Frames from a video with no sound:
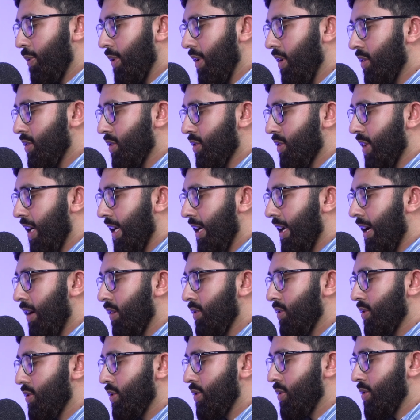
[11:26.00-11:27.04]
we go straight
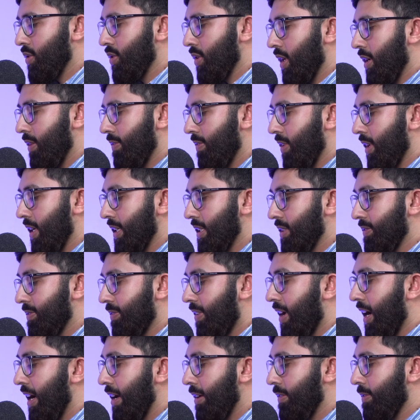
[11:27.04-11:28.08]
down to verse
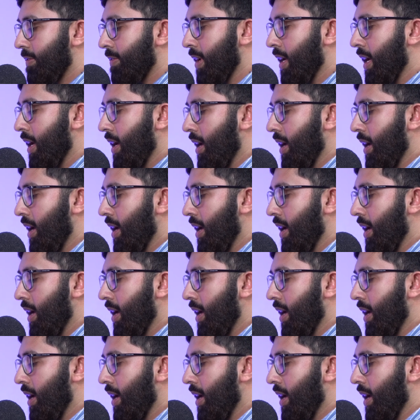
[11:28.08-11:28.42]
5,